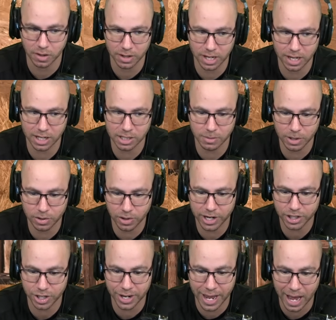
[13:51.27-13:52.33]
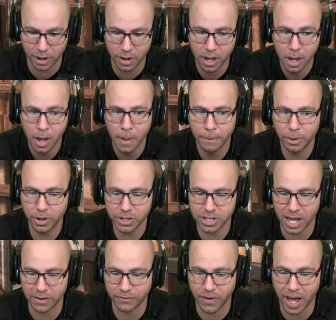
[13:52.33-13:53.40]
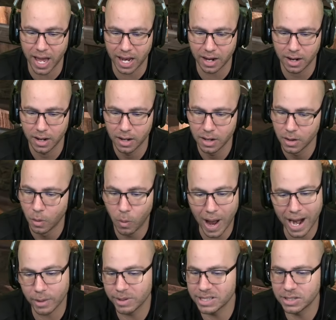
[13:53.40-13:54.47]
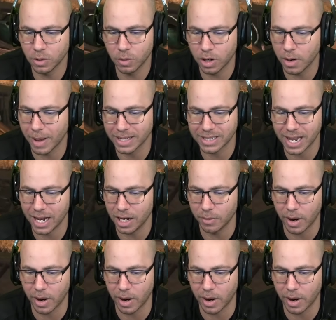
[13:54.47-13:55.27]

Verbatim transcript: getting some aggression down. Push that fight. Why are we still worried about Stadium right